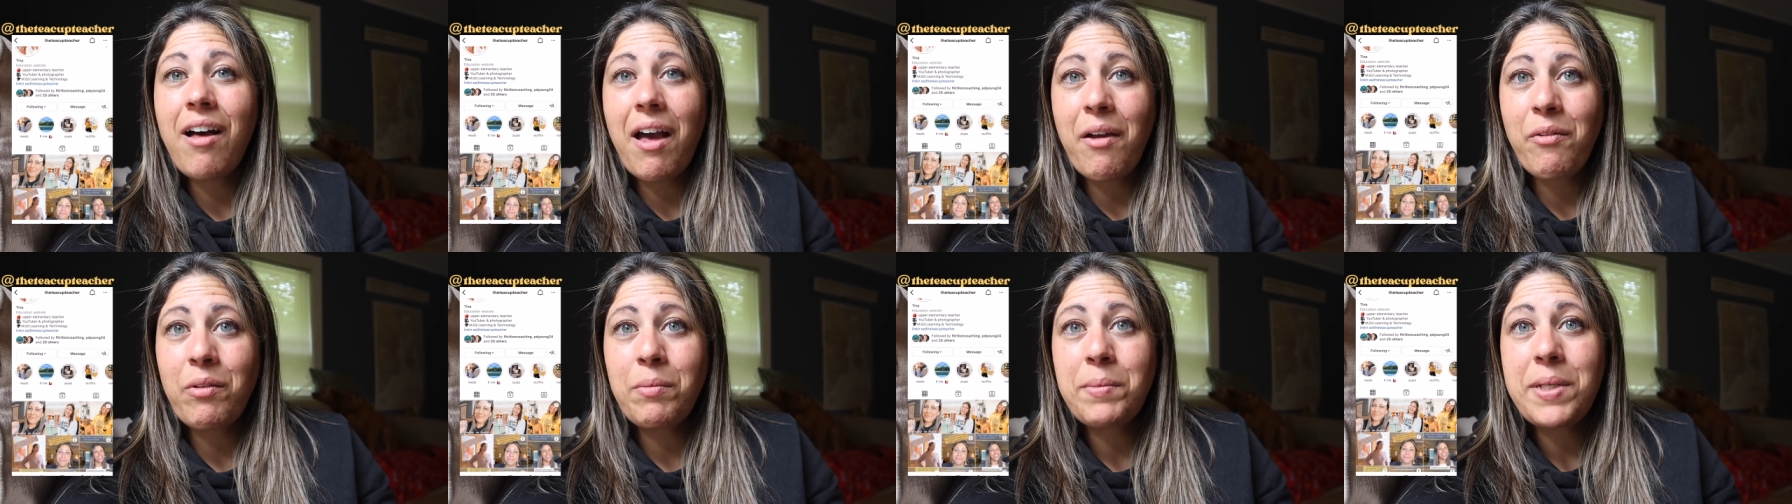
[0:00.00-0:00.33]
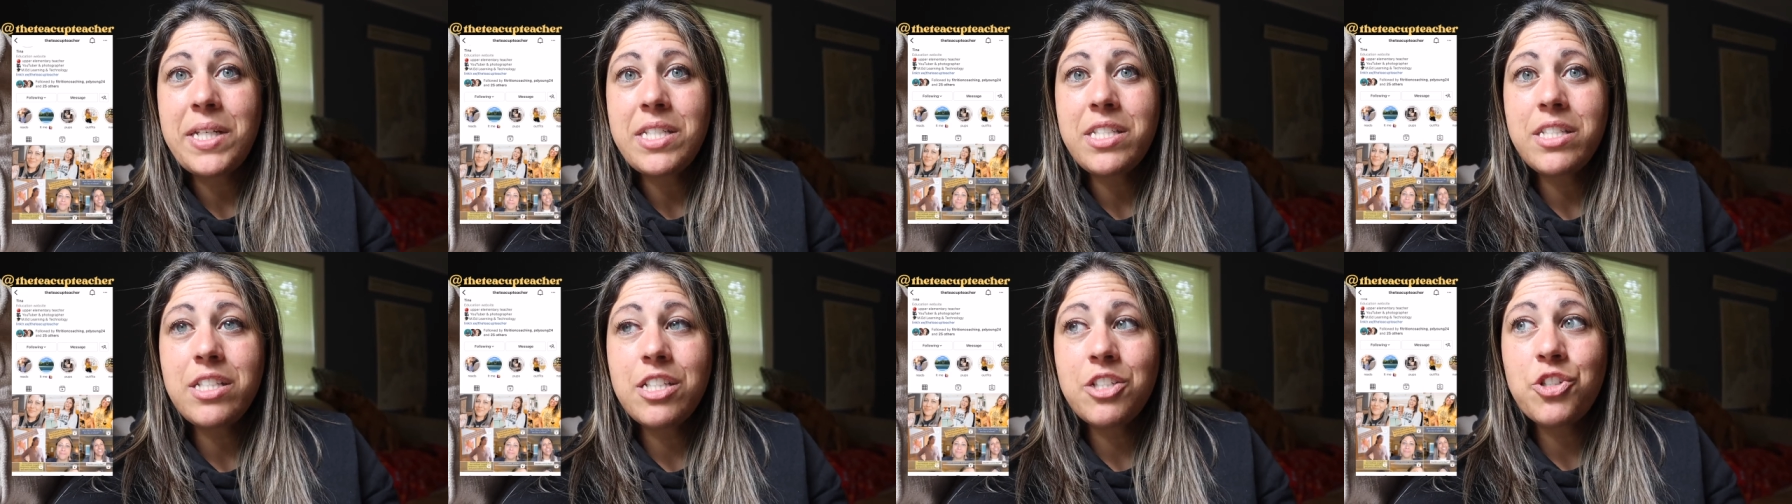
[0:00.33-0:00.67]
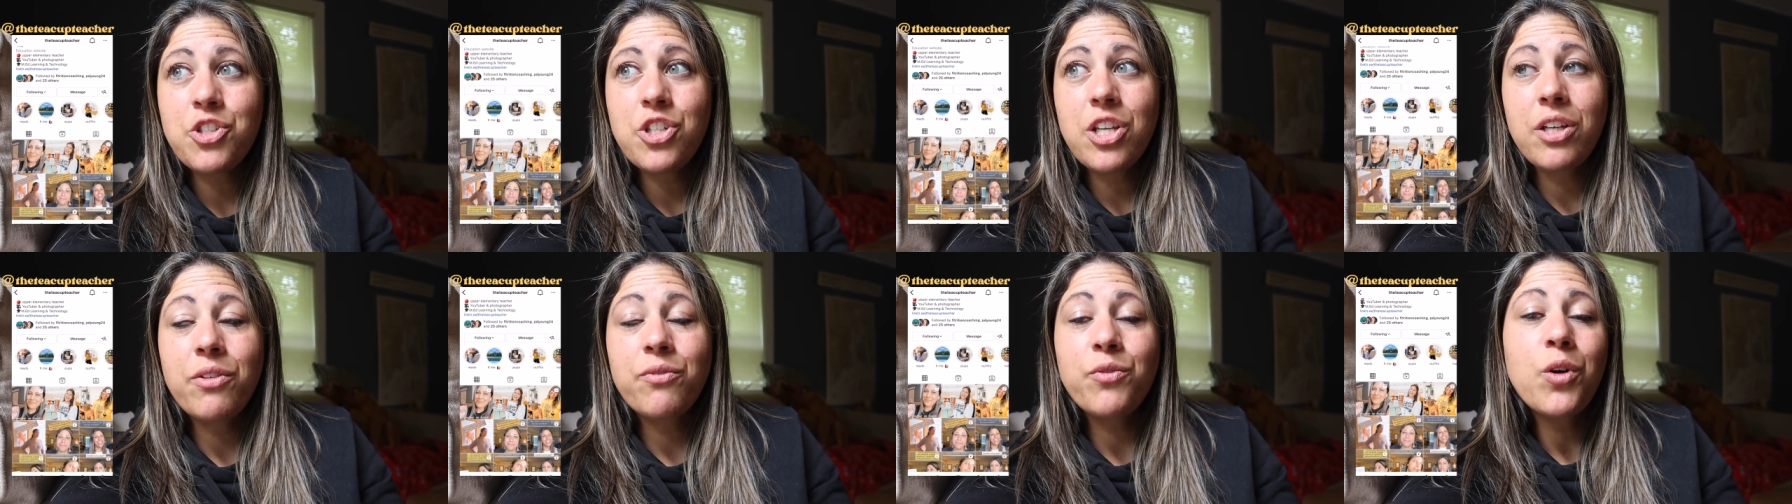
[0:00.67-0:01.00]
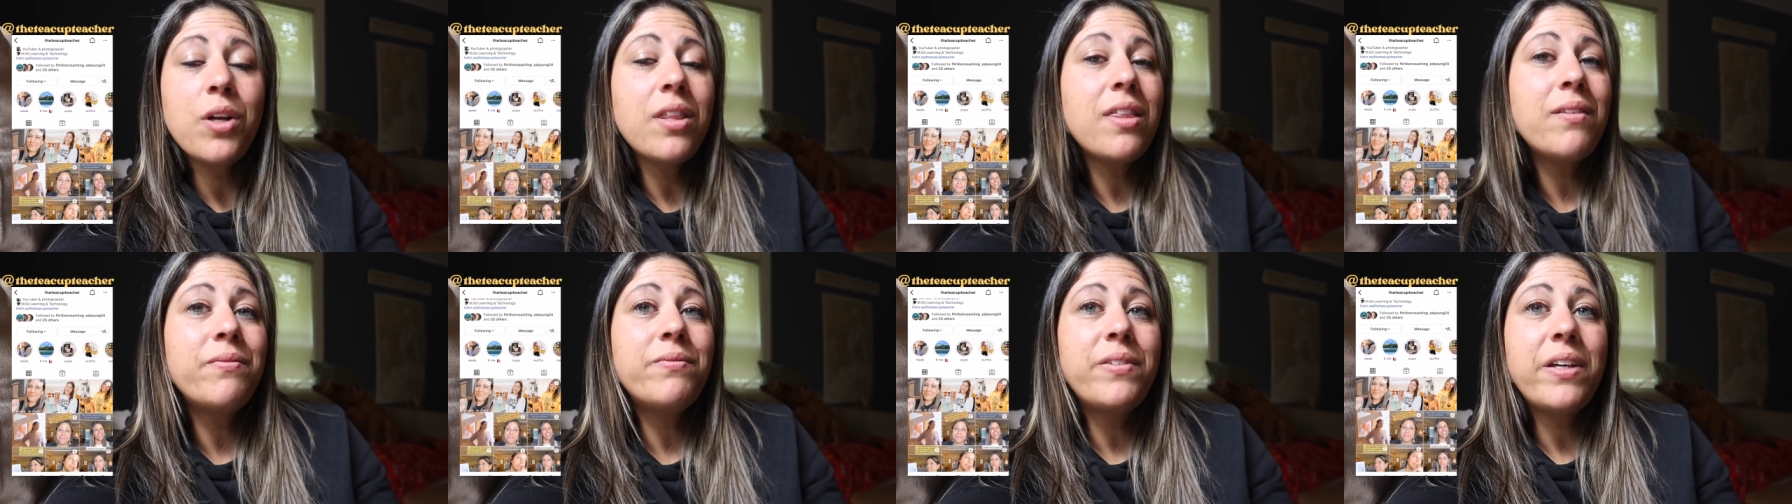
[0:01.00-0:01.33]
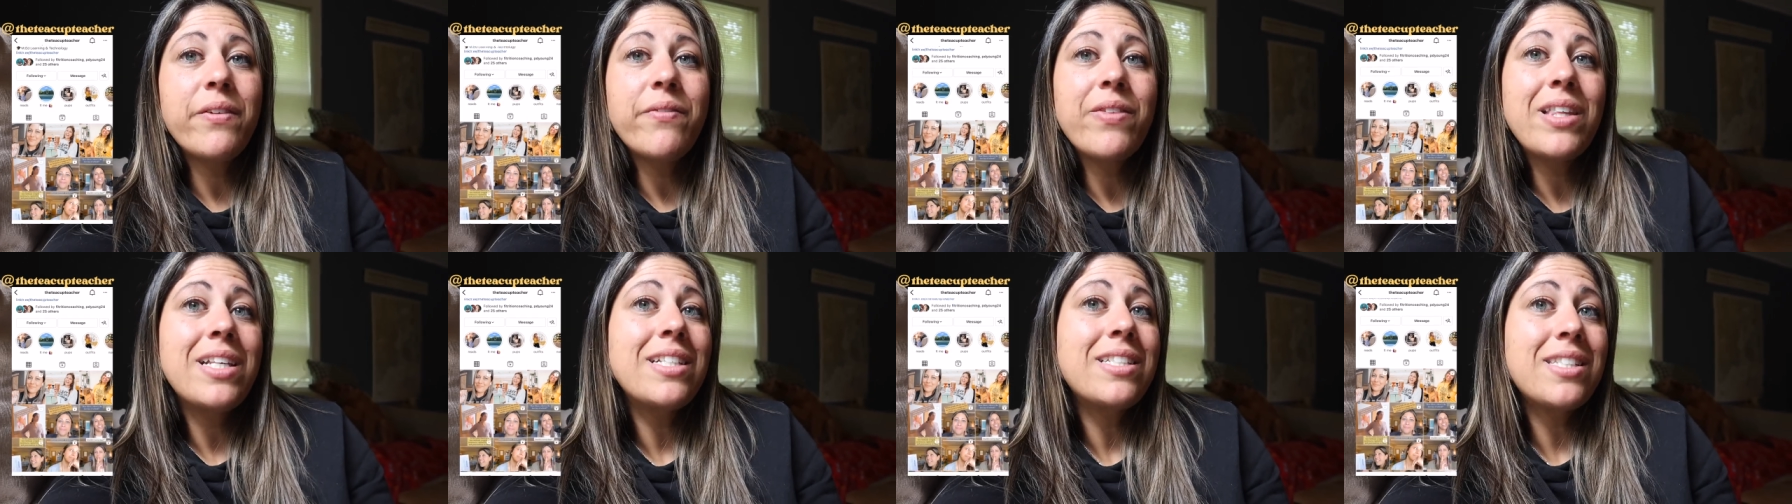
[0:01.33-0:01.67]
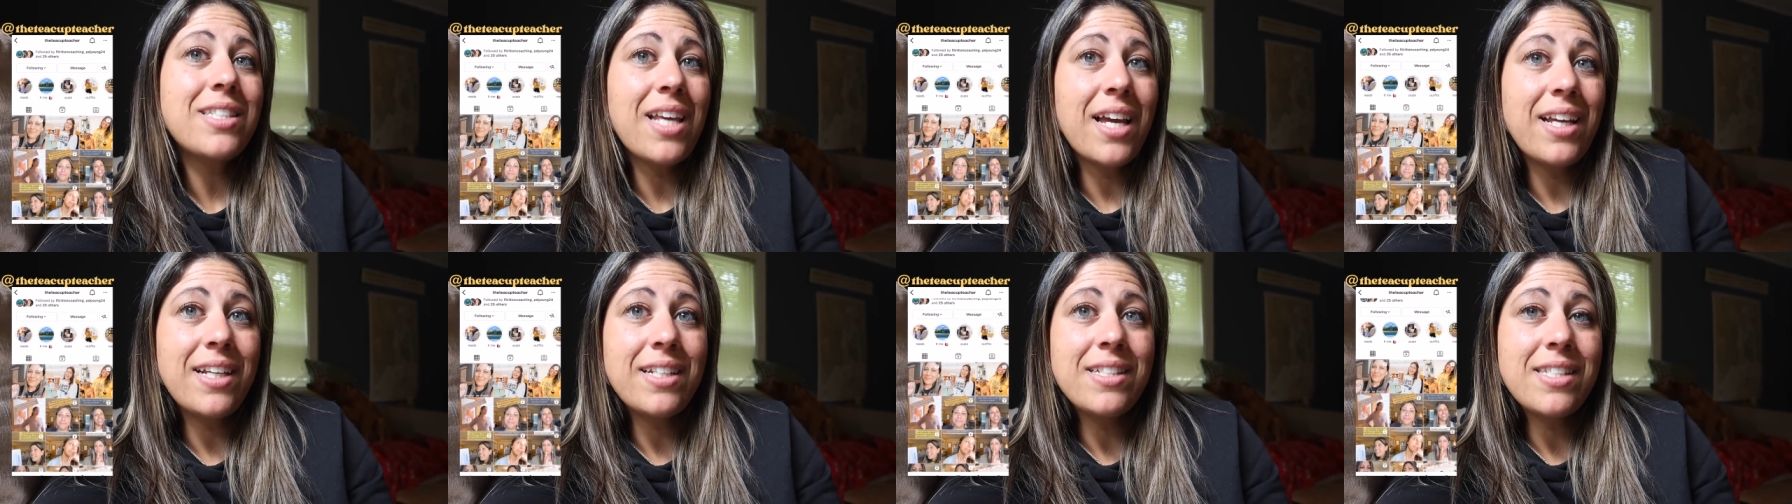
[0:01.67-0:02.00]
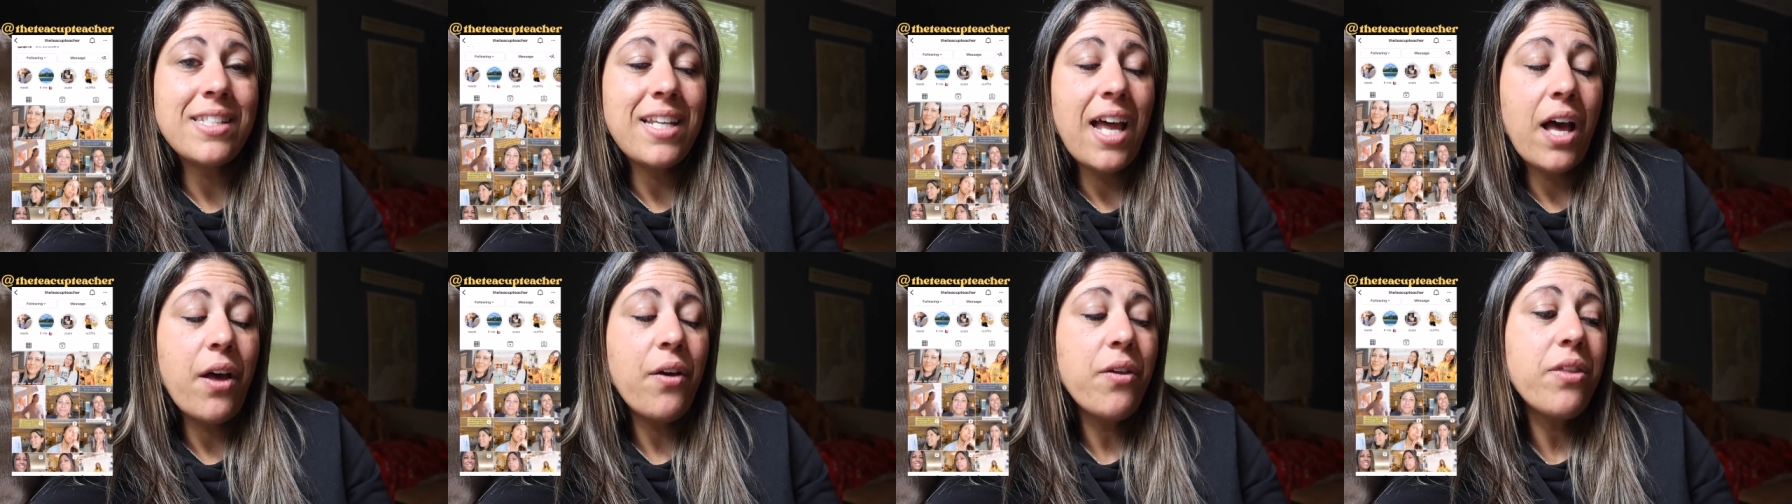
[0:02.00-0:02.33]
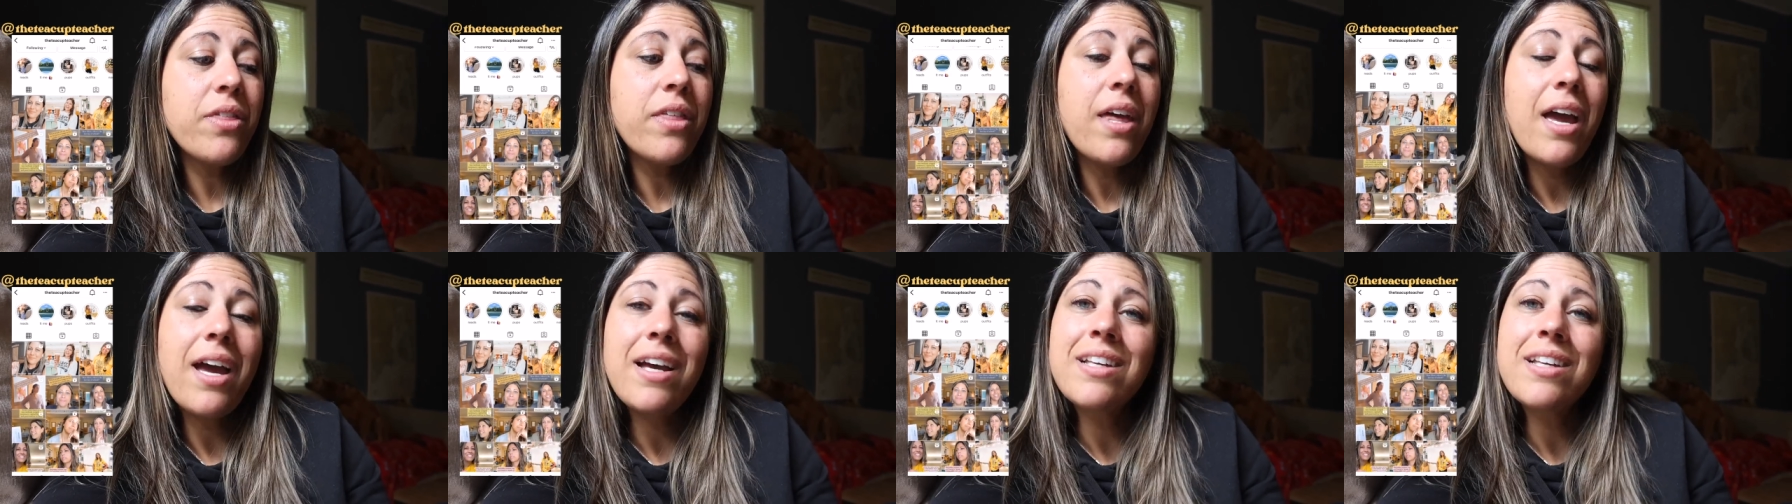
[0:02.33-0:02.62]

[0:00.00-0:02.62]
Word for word: I will be teaching 4th and 5th science and health